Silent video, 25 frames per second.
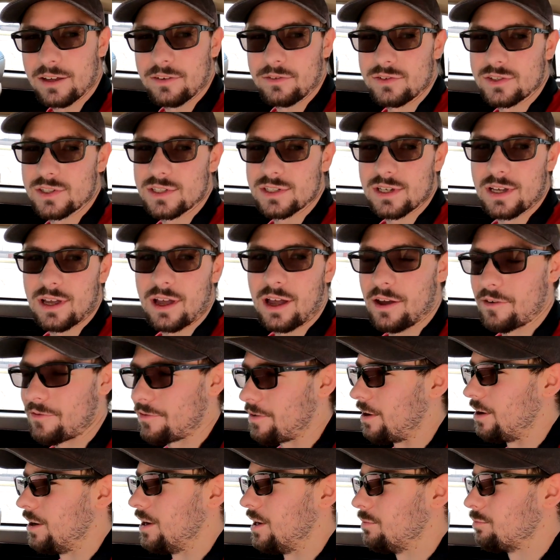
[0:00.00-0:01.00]
gives a
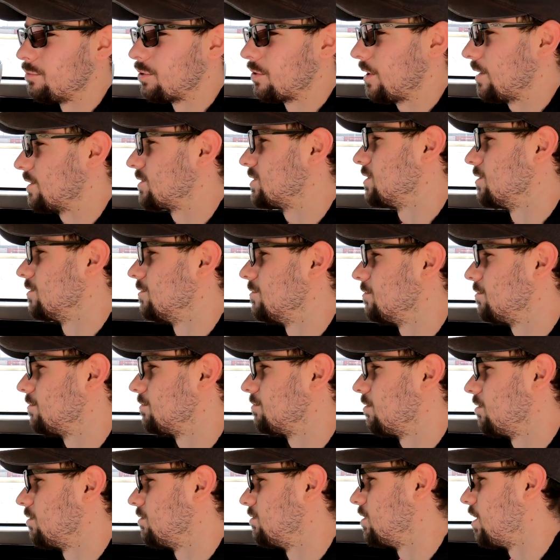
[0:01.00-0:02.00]
very
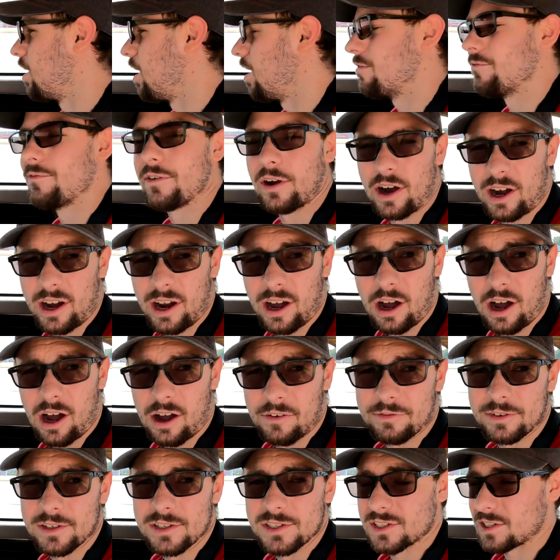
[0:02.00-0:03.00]
impressive, not very
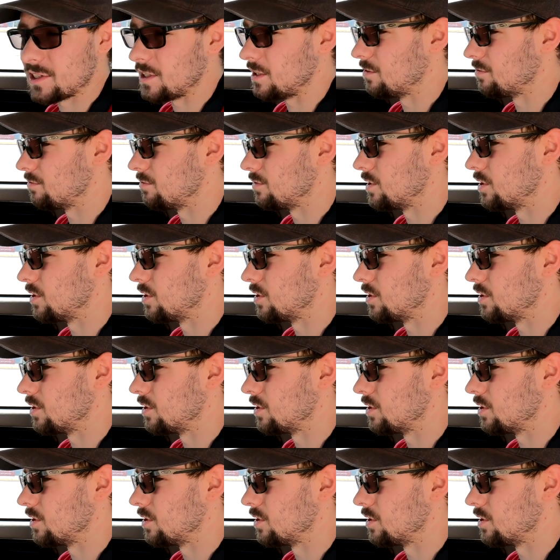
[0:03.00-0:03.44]
often seen